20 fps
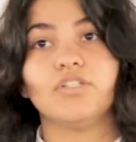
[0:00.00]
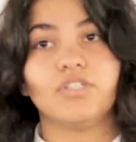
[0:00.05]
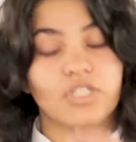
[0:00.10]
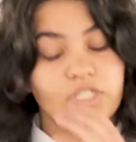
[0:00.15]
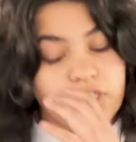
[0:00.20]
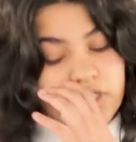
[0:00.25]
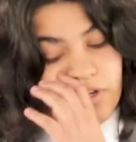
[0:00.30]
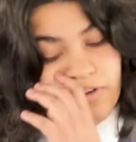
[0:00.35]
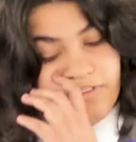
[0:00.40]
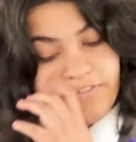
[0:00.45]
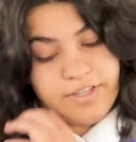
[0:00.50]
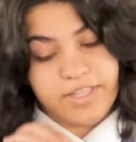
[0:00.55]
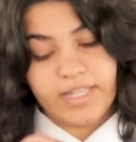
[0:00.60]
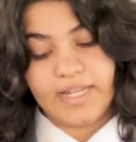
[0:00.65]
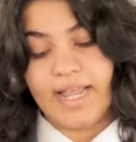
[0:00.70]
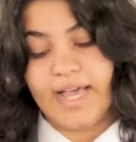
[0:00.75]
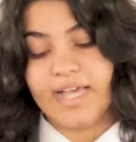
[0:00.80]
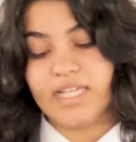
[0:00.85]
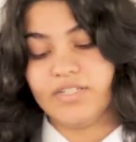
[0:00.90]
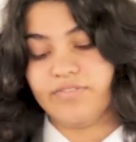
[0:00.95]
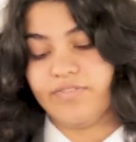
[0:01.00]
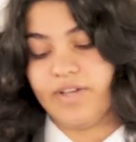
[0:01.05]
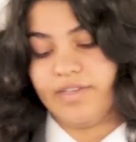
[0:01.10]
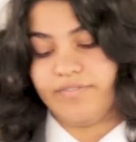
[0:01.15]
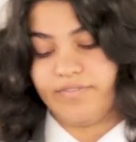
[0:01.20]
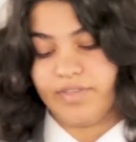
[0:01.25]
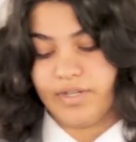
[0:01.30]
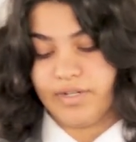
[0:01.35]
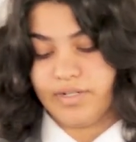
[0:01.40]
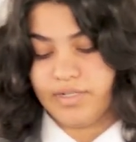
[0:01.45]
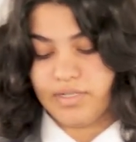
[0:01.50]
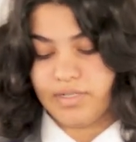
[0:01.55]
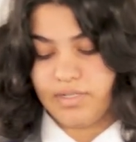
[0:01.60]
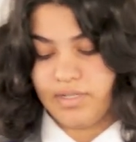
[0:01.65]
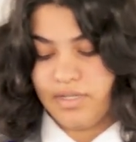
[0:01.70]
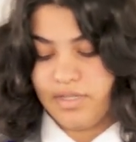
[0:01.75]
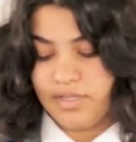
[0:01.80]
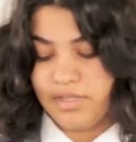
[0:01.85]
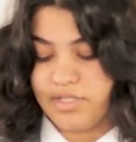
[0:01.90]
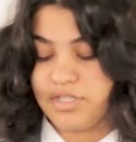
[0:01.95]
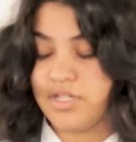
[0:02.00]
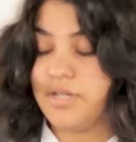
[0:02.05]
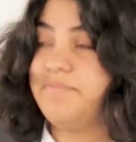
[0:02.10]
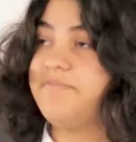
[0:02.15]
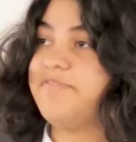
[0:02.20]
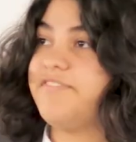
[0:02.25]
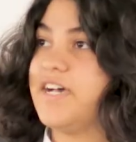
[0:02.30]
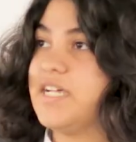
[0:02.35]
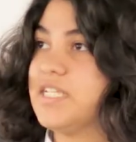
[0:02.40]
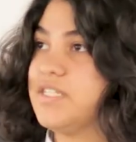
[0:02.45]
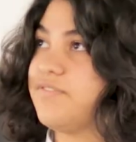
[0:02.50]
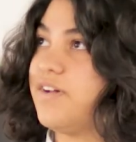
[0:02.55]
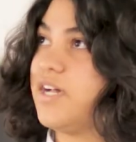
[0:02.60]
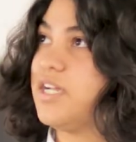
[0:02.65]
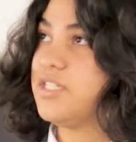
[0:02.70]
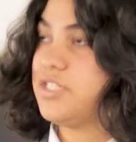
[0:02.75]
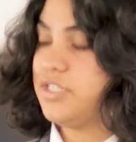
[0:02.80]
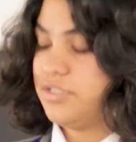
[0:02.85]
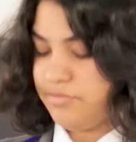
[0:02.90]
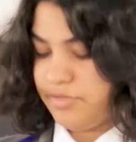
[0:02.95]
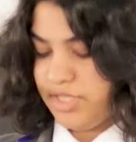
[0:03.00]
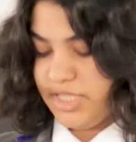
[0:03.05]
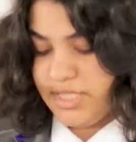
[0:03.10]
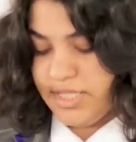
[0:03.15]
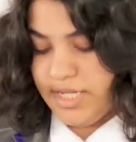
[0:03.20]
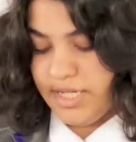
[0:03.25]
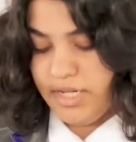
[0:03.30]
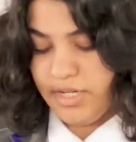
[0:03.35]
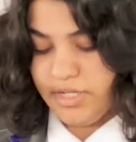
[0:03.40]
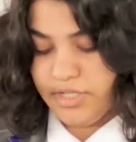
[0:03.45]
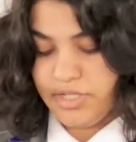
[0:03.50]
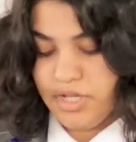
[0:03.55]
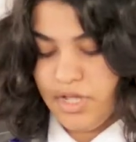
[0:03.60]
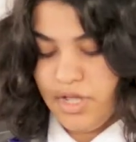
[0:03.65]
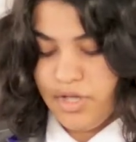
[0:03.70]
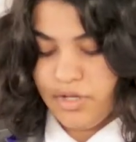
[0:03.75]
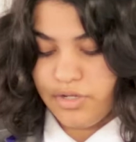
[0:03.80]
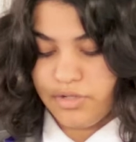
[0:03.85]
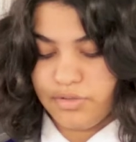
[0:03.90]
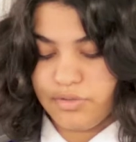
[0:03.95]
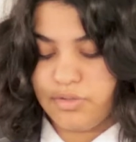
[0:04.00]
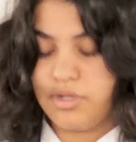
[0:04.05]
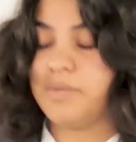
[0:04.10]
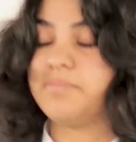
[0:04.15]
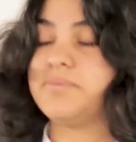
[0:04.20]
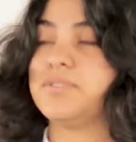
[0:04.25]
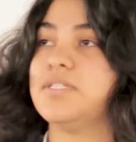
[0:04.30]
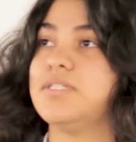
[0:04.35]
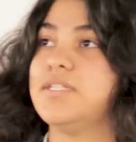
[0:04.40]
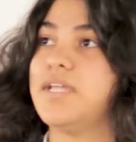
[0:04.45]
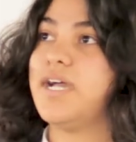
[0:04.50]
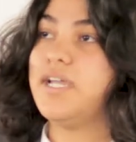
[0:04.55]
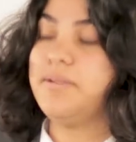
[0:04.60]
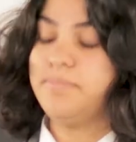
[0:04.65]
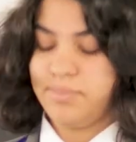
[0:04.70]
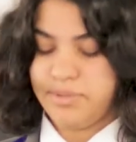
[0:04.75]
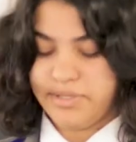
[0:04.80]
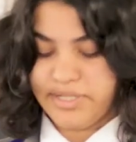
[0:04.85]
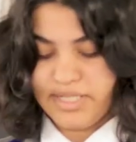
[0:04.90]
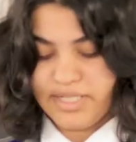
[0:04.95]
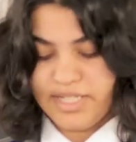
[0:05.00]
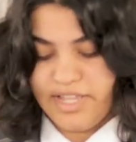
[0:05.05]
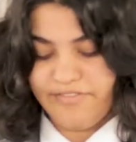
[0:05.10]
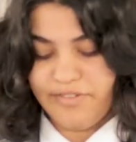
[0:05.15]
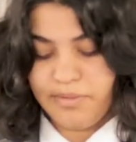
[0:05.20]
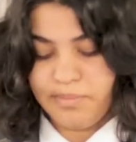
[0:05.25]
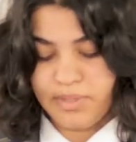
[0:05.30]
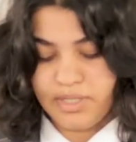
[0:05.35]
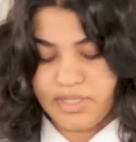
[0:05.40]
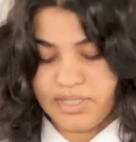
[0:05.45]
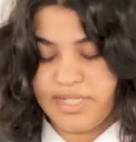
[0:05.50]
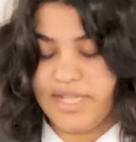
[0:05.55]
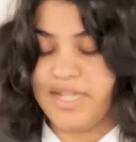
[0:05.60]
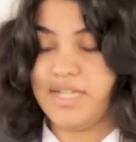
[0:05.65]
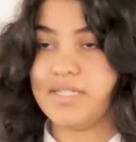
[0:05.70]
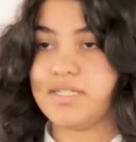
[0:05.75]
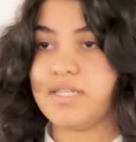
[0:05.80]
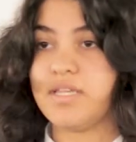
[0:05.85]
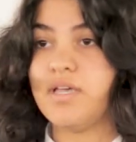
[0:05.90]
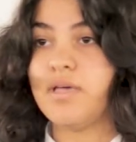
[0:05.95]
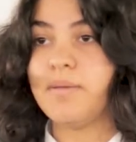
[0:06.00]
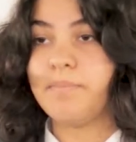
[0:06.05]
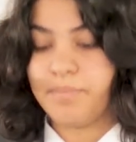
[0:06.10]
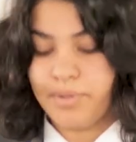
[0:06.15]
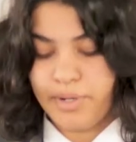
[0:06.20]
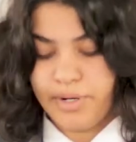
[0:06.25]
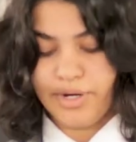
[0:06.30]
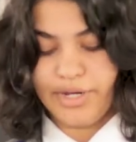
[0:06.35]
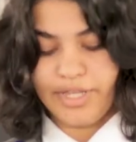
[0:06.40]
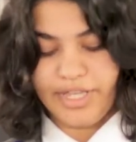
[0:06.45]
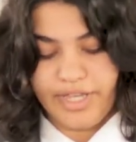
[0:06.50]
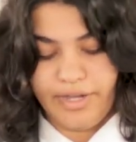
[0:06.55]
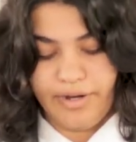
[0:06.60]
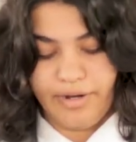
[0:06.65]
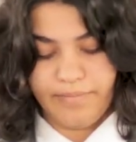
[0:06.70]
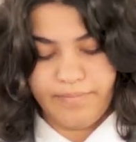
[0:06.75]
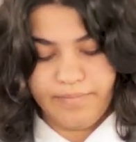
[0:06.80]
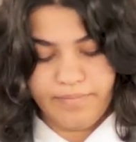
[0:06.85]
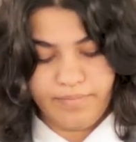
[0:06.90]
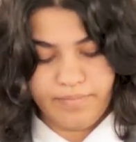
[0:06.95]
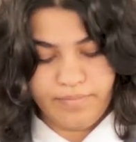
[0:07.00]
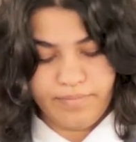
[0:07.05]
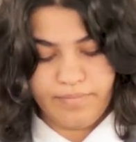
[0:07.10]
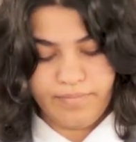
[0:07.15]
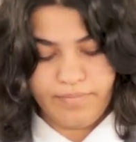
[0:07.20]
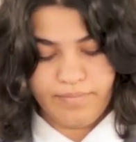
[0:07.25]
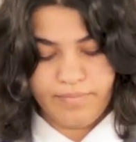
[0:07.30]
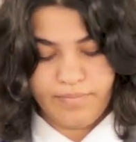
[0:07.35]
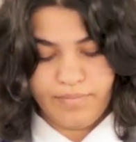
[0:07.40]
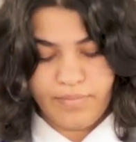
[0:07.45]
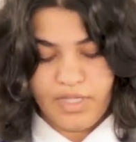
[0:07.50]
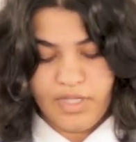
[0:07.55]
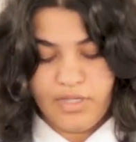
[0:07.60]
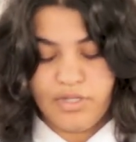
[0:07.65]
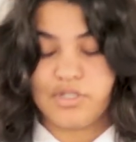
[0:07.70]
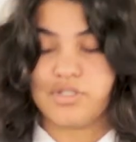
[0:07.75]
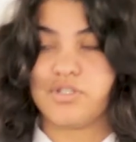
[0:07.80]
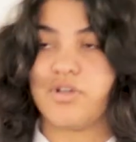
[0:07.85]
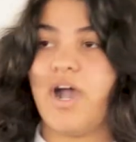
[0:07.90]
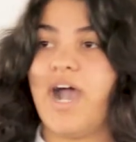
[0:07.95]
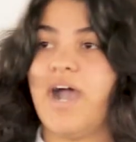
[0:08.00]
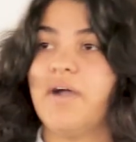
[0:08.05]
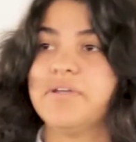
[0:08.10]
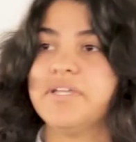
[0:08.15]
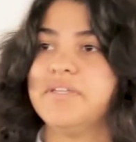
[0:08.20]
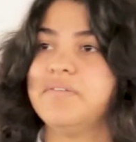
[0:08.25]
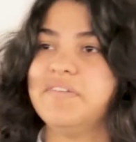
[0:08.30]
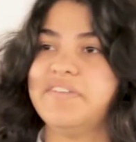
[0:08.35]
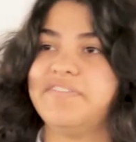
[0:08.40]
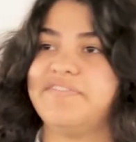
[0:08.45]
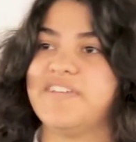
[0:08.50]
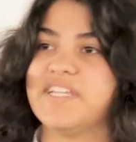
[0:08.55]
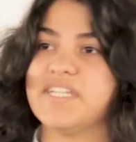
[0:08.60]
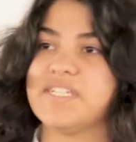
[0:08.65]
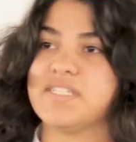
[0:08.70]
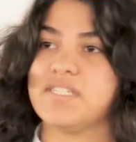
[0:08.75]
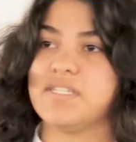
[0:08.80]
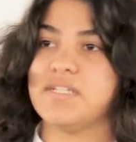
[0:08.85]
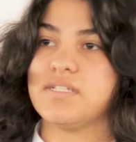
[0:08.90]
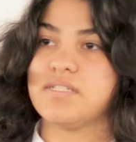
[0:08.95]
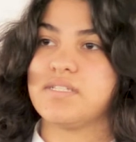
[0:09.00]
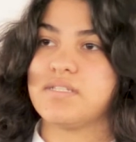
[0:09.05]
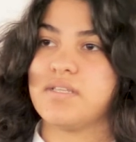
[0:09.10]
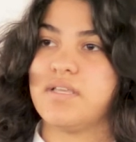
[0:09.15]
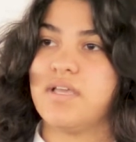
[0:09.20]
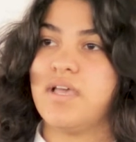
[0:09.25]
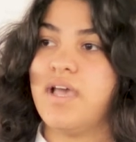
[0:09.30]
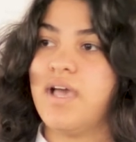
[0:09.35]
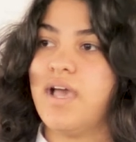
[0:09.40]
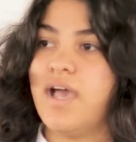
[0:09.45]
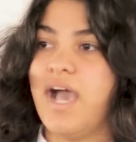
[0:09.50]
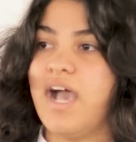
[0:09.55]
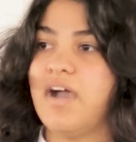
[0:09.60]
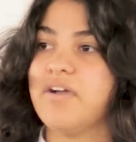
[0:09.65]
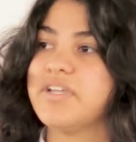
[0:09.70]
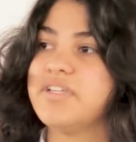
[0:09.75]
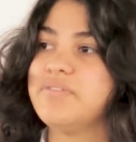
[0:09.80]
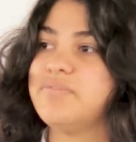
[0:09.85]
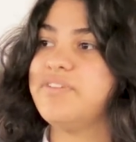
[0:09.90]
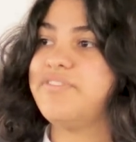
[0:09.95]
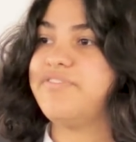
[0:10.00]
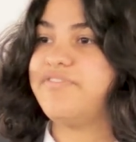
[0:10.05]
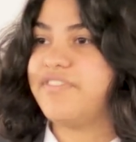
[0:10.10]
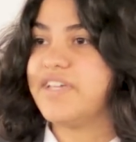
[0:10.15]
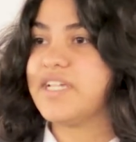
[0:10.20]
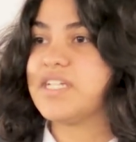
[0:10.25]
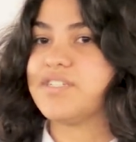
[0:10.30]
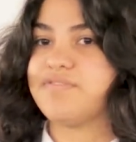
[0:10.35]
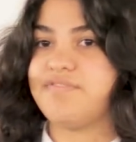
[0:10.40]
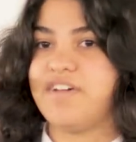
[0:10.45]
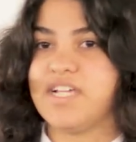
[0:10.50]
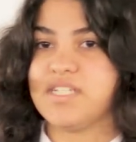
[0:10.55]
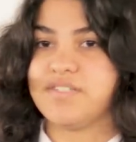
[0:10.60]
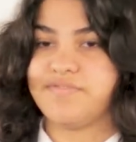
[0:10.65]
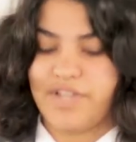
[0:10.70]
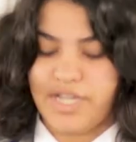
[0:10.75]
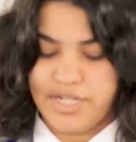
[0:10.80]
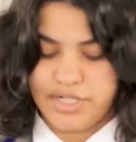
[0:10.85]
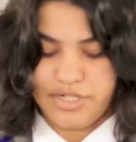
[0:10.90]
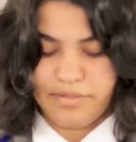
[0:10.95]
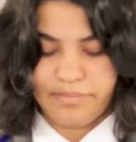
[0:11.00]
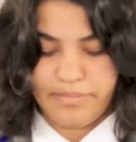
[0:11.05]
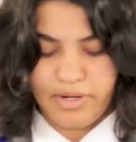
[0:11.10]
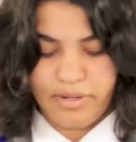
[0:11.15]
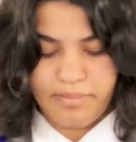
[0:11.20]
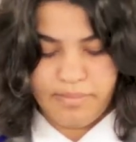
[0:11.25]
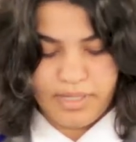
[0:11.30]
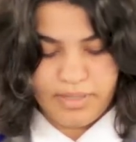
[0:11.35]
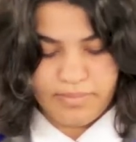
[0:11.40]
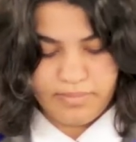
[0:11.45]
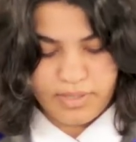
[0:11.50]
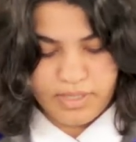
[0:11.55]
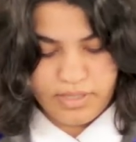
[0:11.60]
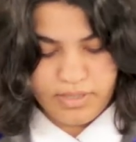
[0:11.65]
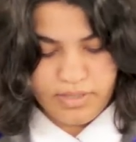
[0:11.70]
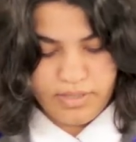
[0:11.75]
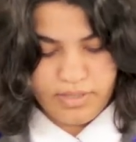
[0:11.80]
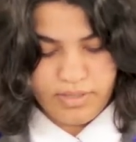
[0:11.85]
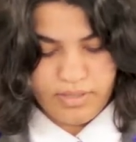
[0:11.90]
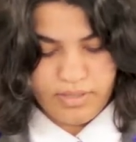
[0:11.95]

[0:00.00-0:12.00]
Just over the last 5 years, the top fast fashion retailers grew up to 9.7% per year. So how can we fix this? How can we fix fast fashion problems?